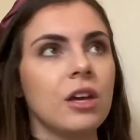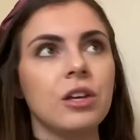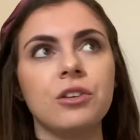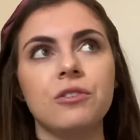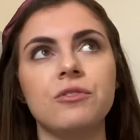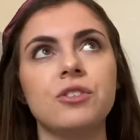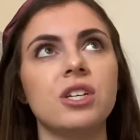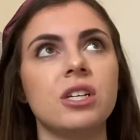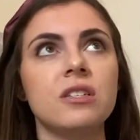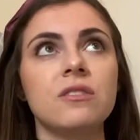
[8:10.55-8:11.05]
You
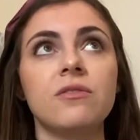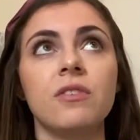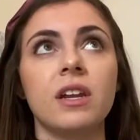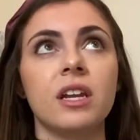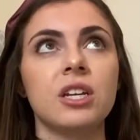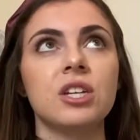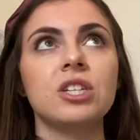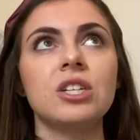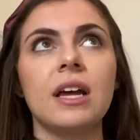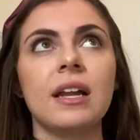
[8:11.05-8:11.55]
just
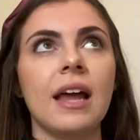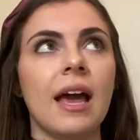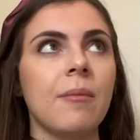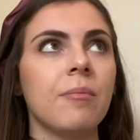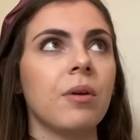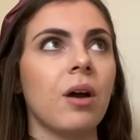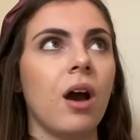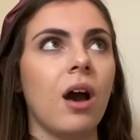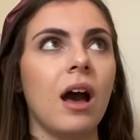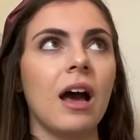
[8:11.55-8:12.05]
finished at
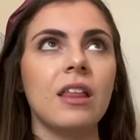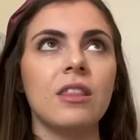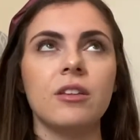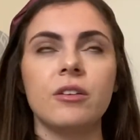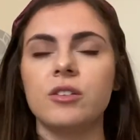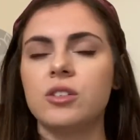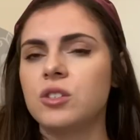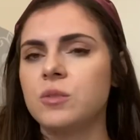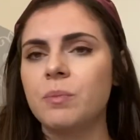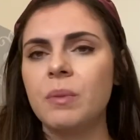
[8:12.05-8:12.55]
Epcot,
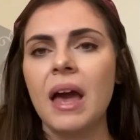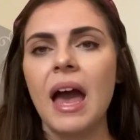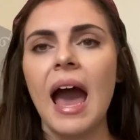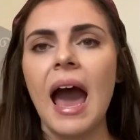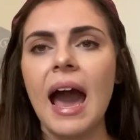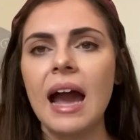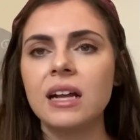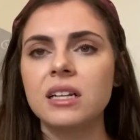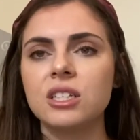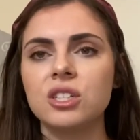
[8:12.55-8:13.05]
it's
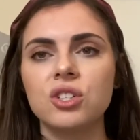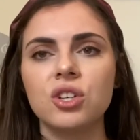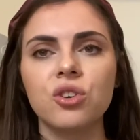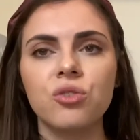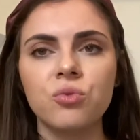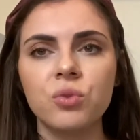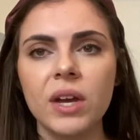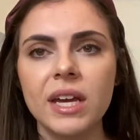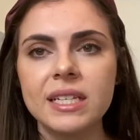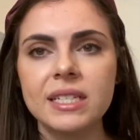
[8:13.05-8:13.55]
packed, it's a
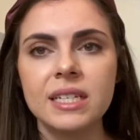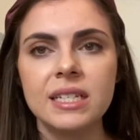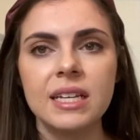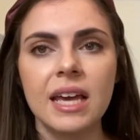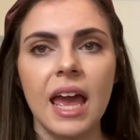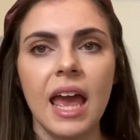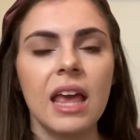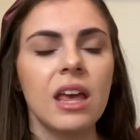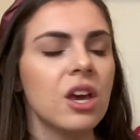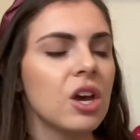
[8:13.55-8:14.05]
crazy
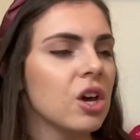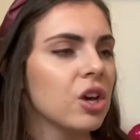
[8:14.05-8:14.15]
day.